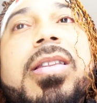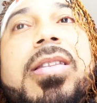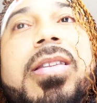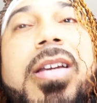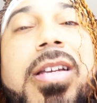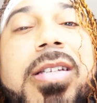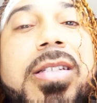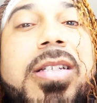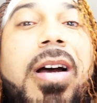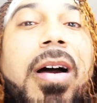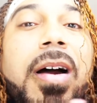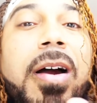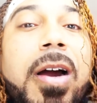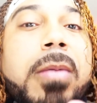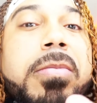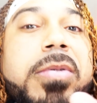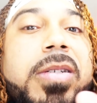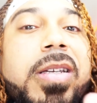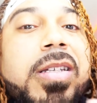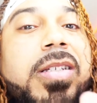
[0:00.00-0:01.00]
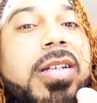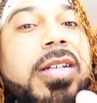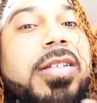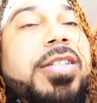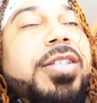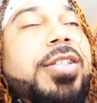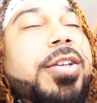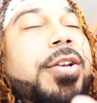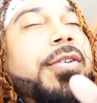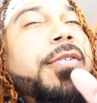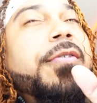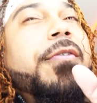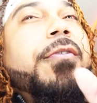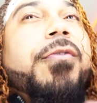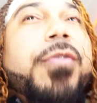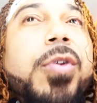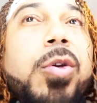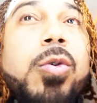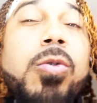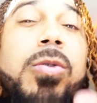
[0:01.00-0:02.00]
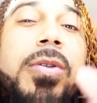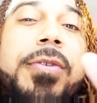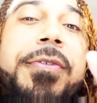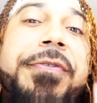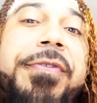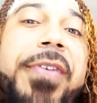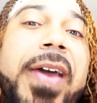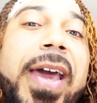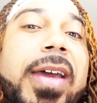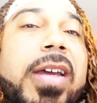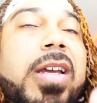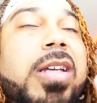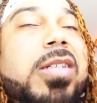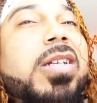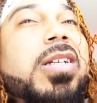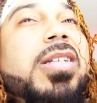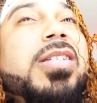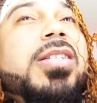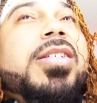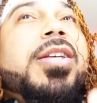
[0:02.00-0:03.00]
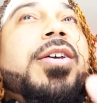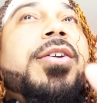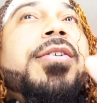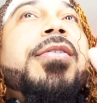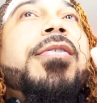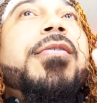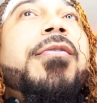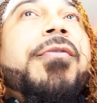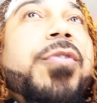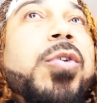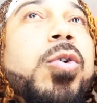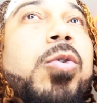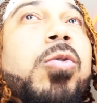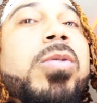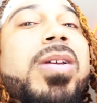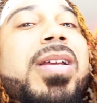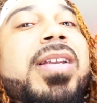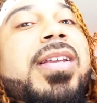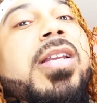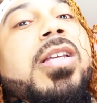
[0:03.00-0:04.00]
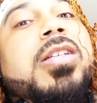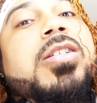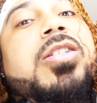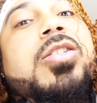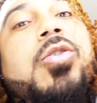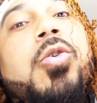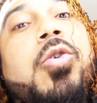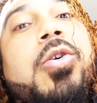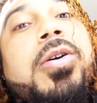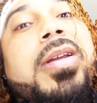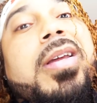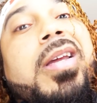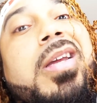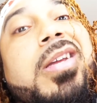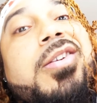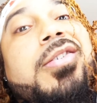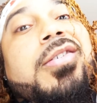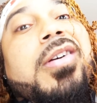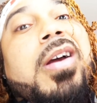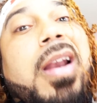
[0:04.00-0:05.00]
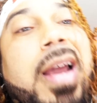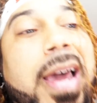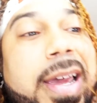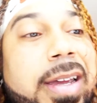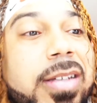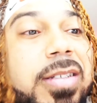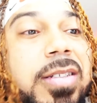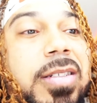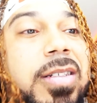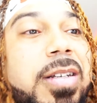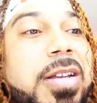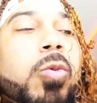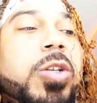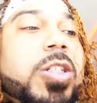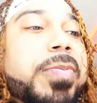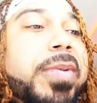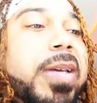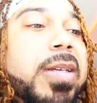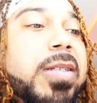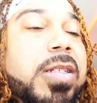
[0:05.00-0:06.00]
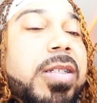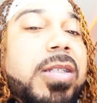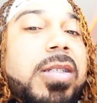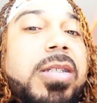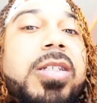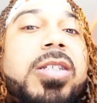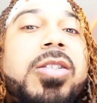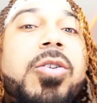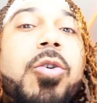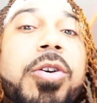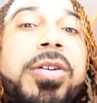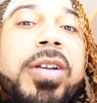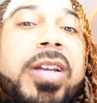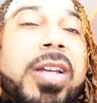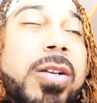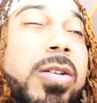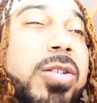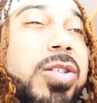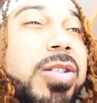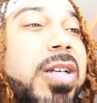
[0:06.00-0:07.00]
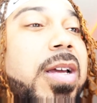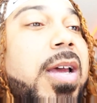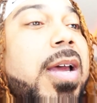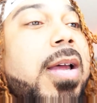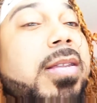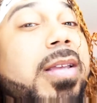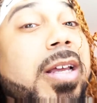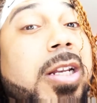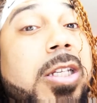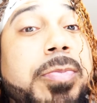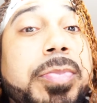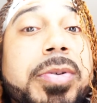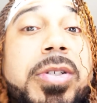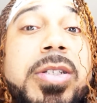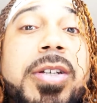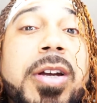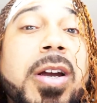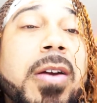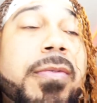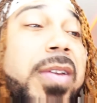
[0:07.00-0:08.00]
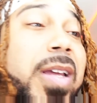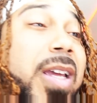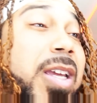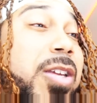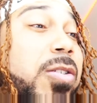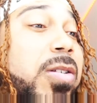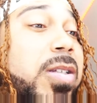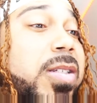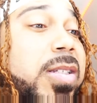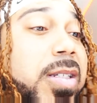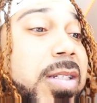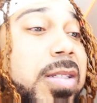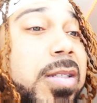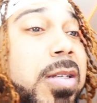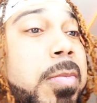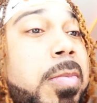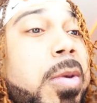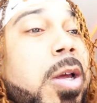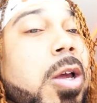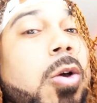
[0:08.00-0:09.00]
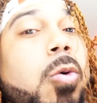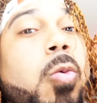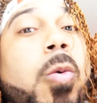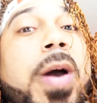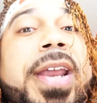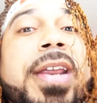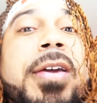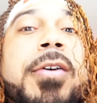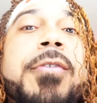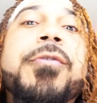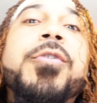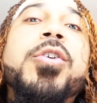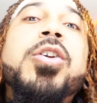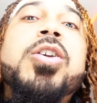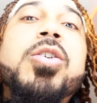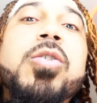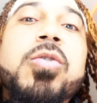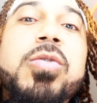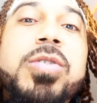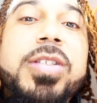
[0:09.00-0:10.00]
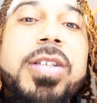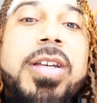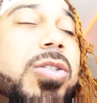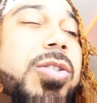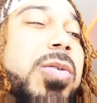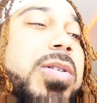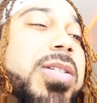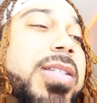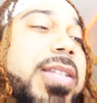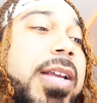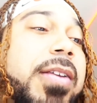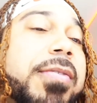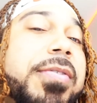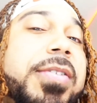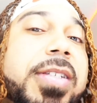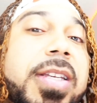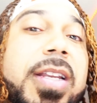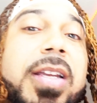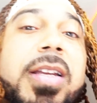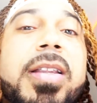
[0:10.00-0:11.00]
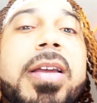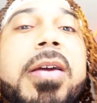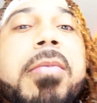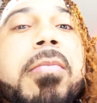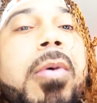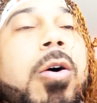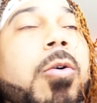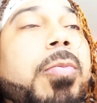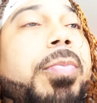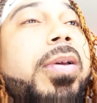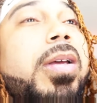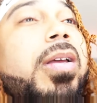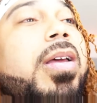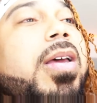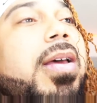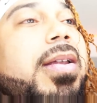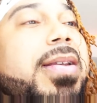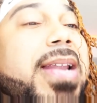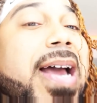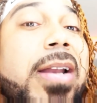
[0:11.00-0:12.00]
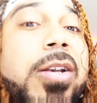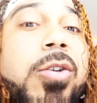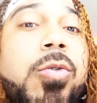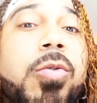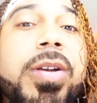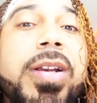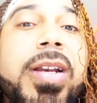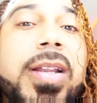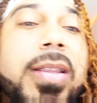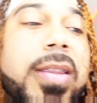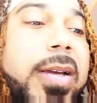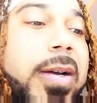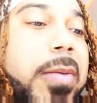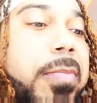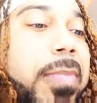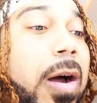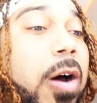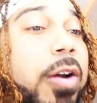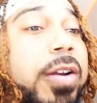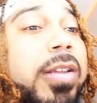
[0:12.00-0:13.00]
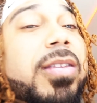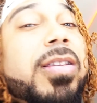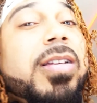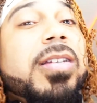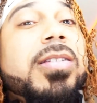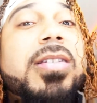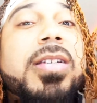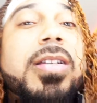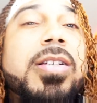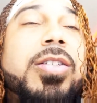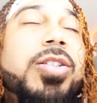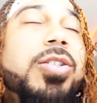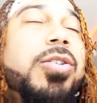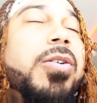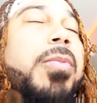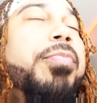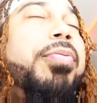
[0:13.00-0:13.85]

these carbs is considered fuel. The fat is considered fuel, and it is stored in your glycogen, which means this is stored energy that is preserved in your system waiting for use. So instead of sitting there moping, not doing anything about it, this is your